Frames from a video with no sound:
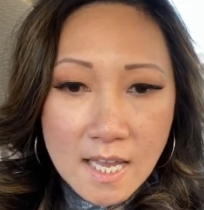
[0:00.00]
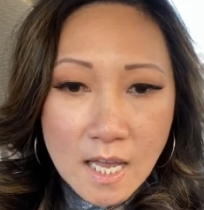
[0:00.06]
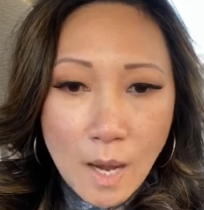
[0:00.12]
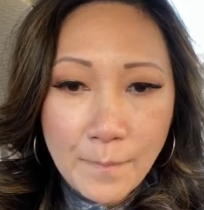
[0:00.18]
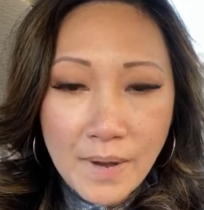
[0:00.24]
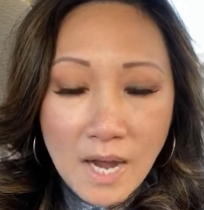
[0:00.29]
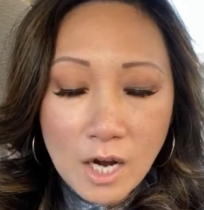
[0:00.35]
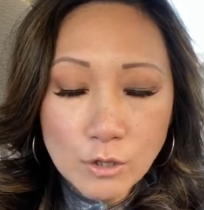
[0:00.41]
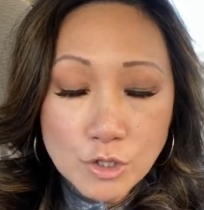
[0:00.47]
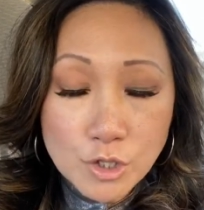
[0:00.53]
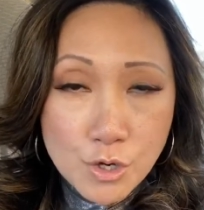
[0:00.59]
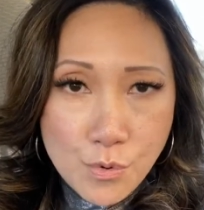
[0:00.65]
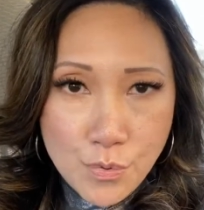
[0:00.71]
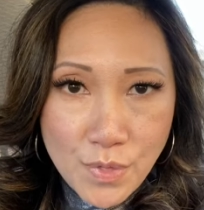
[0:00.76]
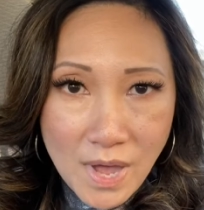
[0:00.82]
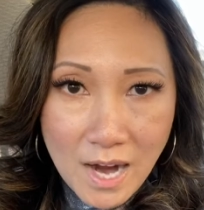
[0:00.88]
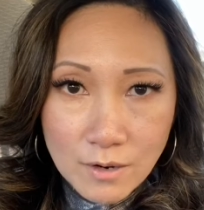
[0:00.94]
About
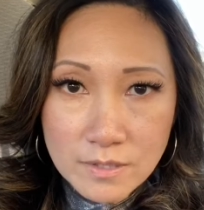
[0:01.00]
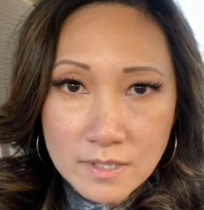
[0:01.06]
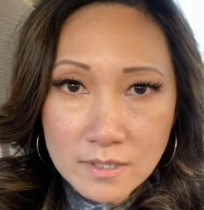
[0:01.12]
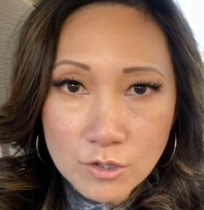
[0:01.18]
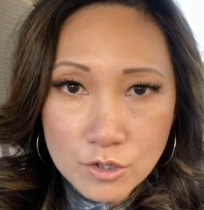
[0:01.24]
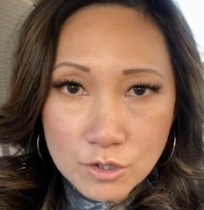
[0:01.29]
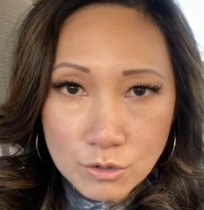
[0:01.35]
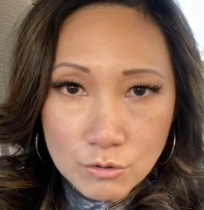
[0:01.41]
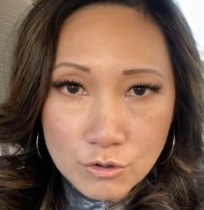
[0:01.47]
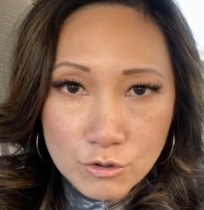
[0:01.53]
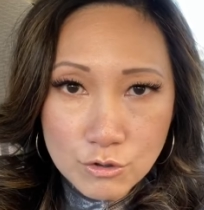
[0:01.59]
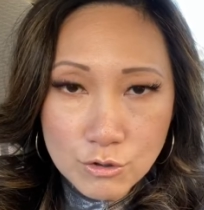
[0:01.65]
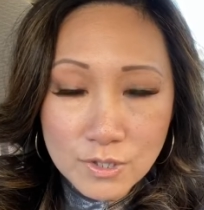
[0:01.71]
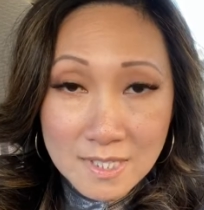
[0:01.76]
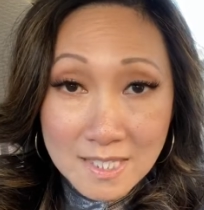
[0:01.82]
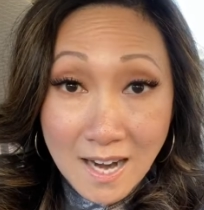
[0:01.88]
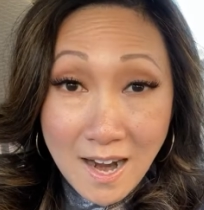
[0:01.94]
2,000
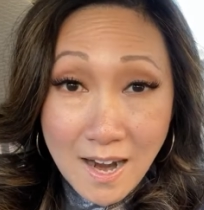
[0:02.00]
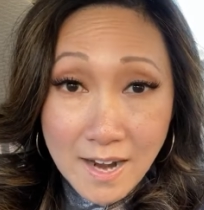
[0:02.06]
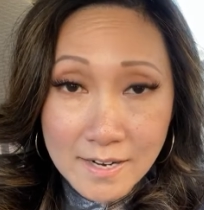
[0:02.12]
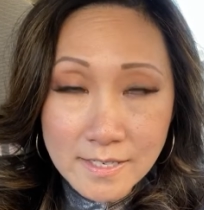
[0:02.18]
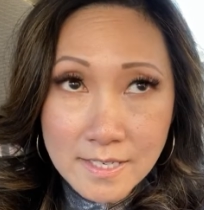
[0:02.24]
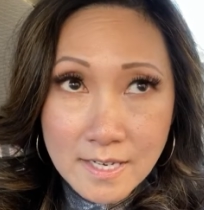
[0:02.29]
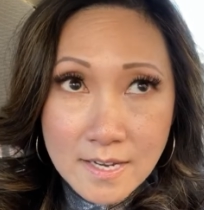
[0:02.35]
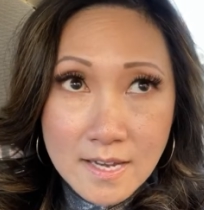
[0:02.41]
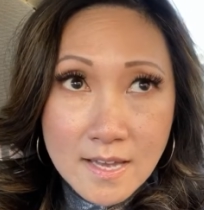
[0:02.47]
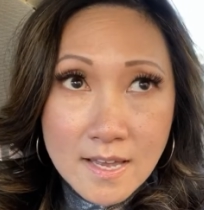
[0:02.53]
soldiers died,